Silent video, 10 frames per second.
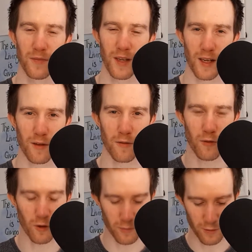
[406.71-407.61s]
in the
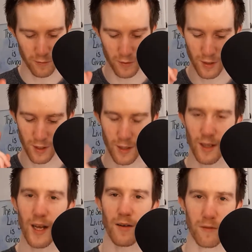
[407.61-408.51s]
form of
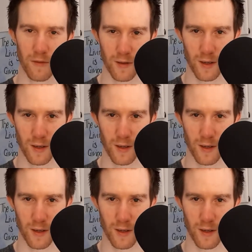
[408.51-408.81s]
love,